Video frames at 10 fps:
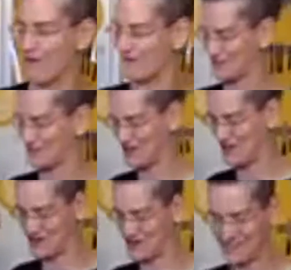
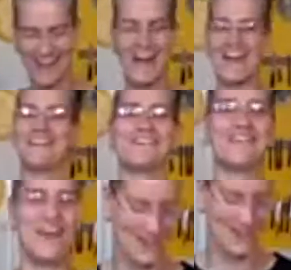So I don't
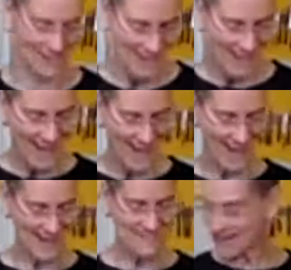know. Uh,
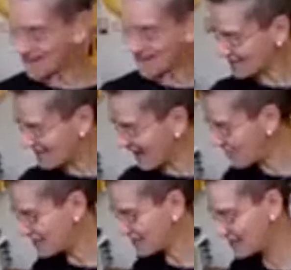but I got that
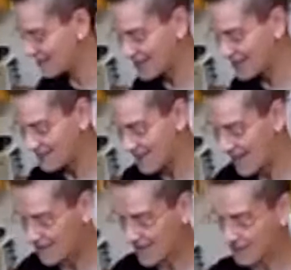one.
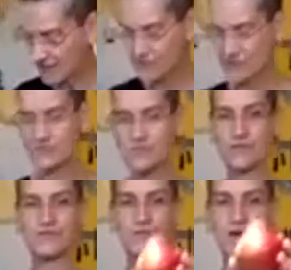And then there was this
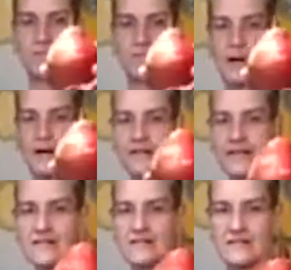beautiful red Bartlett.
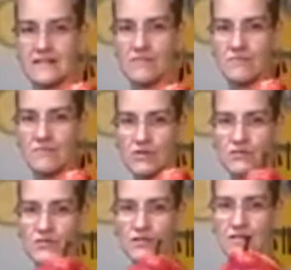
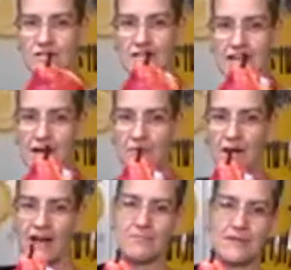Beautiful. Looks like an apple.
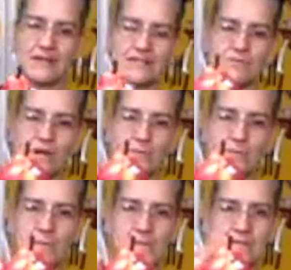I picked this one on
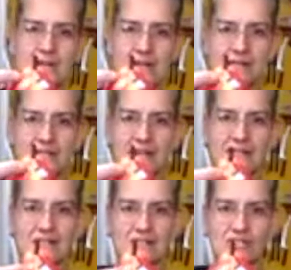purpose because it has a
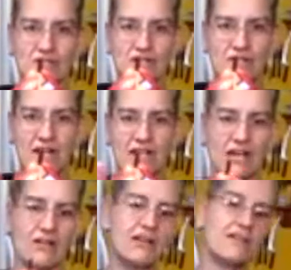little streak running
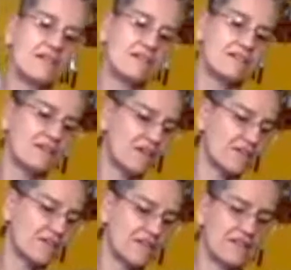down it, kind of
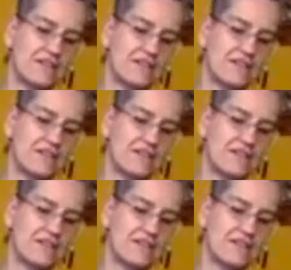a little